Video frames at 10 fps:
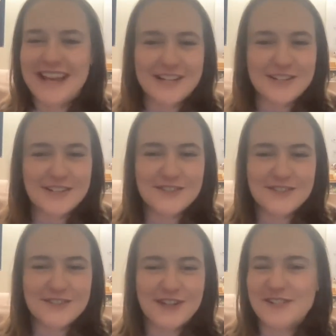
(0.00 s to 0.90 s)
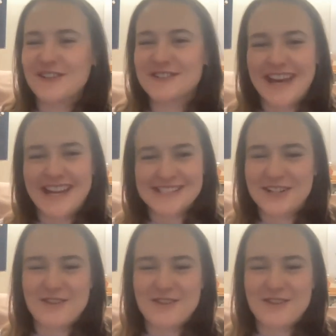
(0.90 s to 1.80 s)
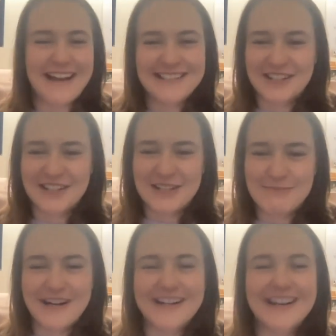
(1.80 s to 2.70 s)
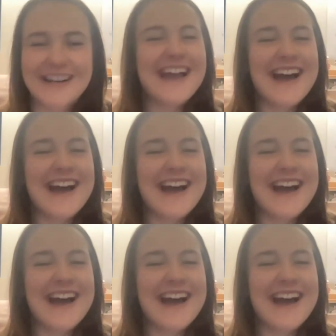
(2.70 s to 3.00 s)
technicals for interviews, I still go back to Early Bird